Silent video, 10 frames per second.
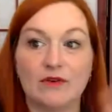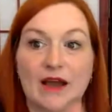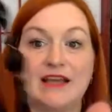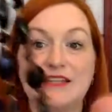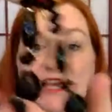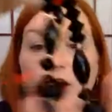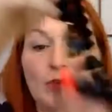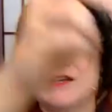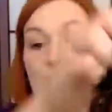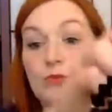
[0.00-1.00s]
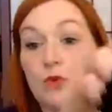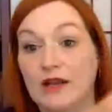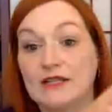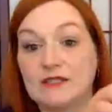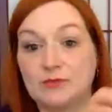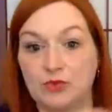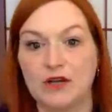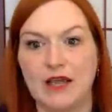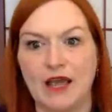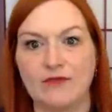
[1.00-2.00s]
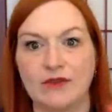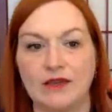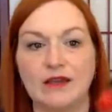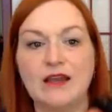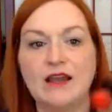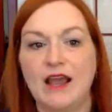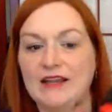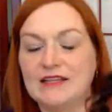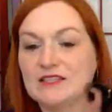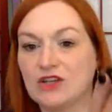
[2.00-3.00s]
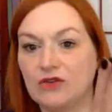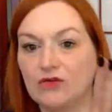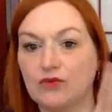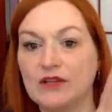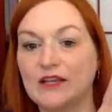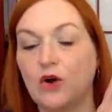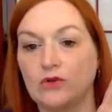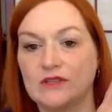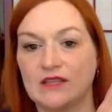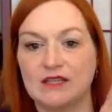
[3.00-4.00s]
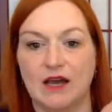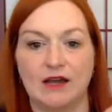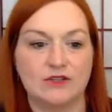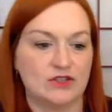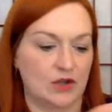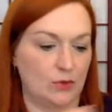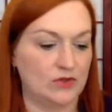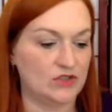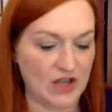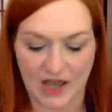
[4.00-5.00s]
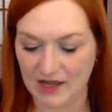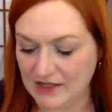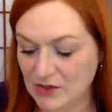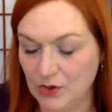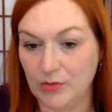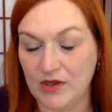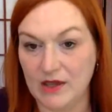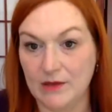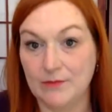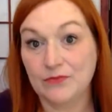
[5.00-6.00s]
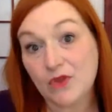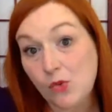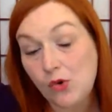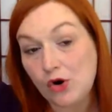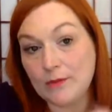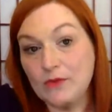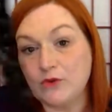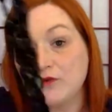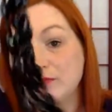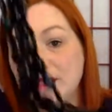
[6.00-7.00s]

I can tell because, one, it's pretty heavy and it's really cold to the touch. So with Jet, it's going to be warm or room